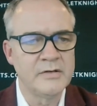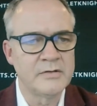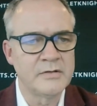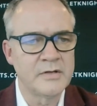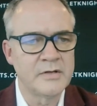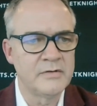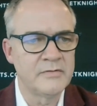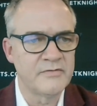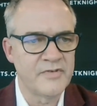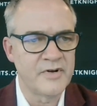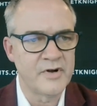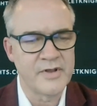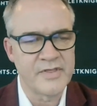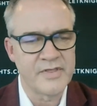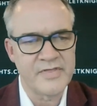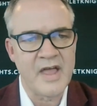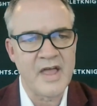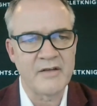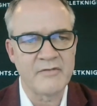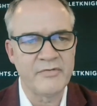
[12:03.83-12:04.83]
And, and
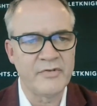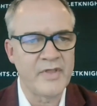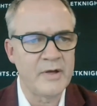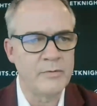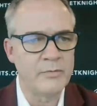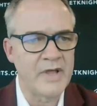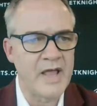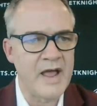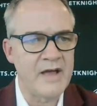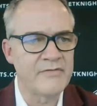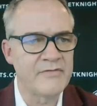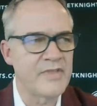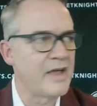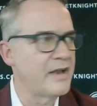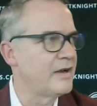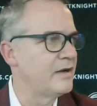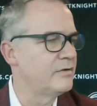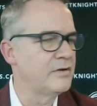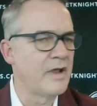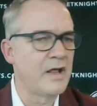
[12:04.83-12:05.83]
very thankful that we have
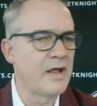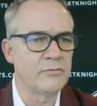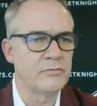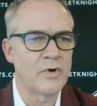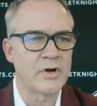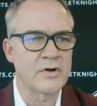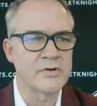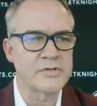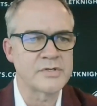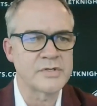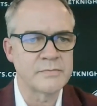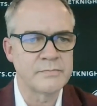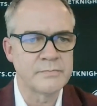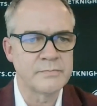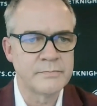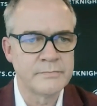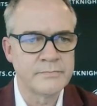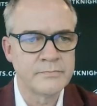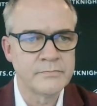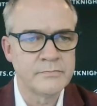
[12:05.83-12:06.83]
that at, at Rutgers.
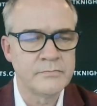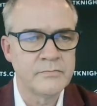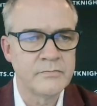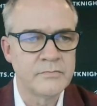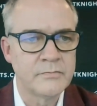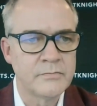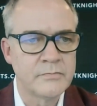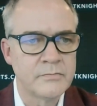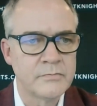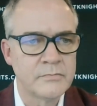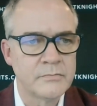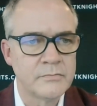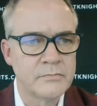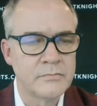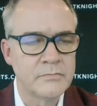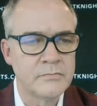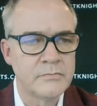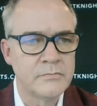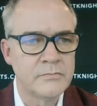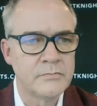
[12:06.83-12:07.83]
Thanks,
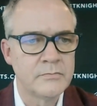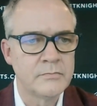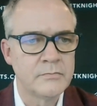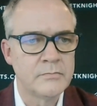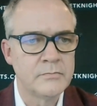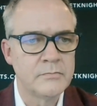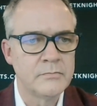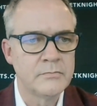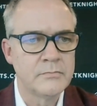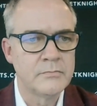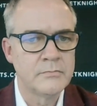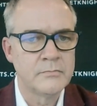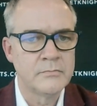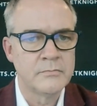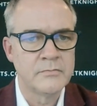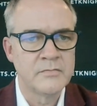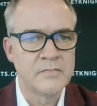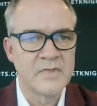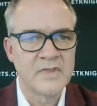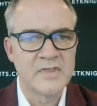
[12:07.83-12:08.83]
Coach.
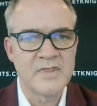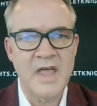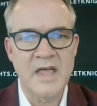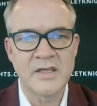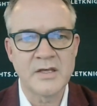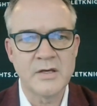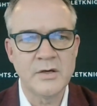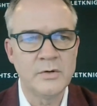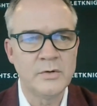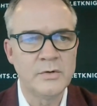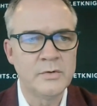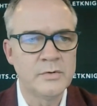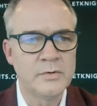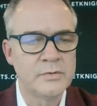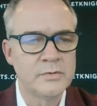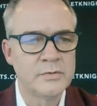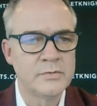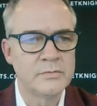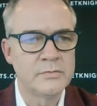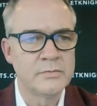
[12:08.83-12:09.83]
Thank you.
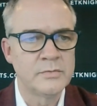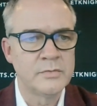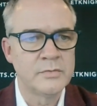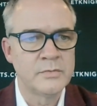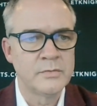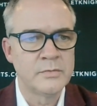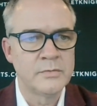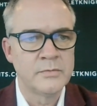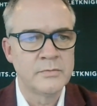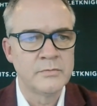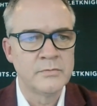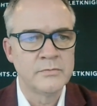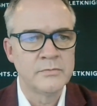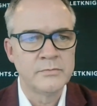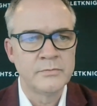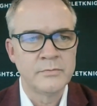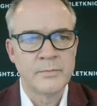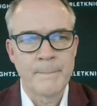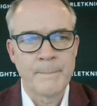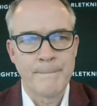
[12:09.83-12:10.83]
Coach,
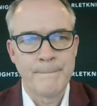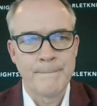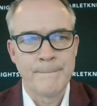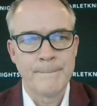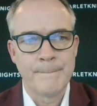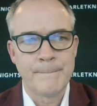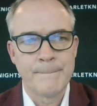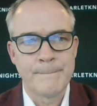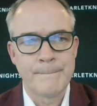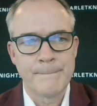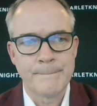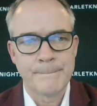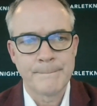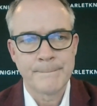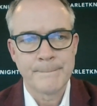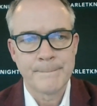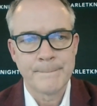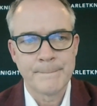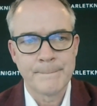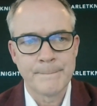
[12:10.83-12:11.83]
actually, we're going to sneak in one
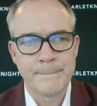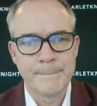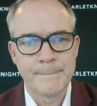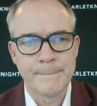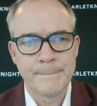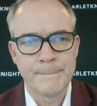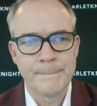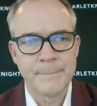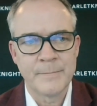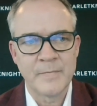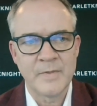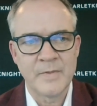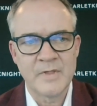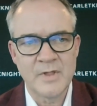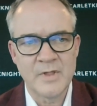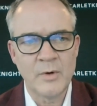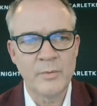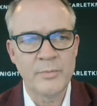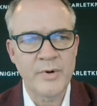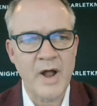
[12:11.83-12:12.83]
more question. Uh, we're
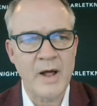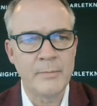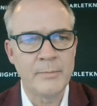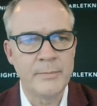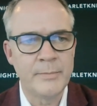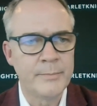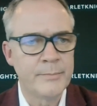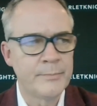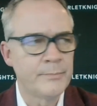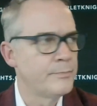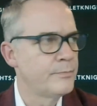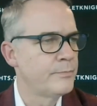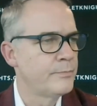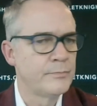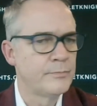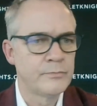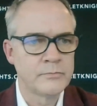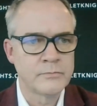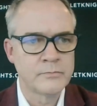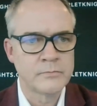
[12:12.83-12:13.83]
going to take no problem.
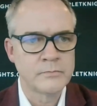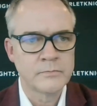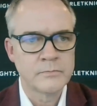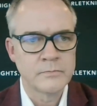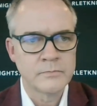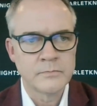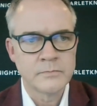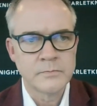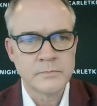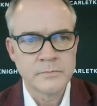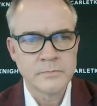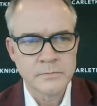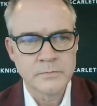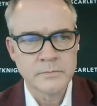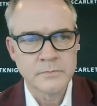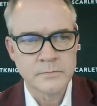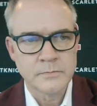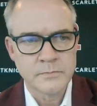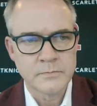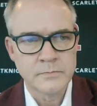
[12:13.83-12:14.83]
Richie Schnyderite
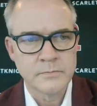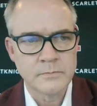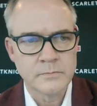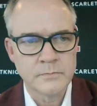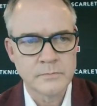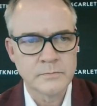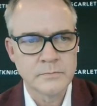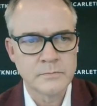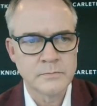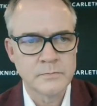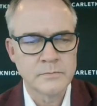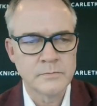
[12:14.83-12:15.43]
from Rivals.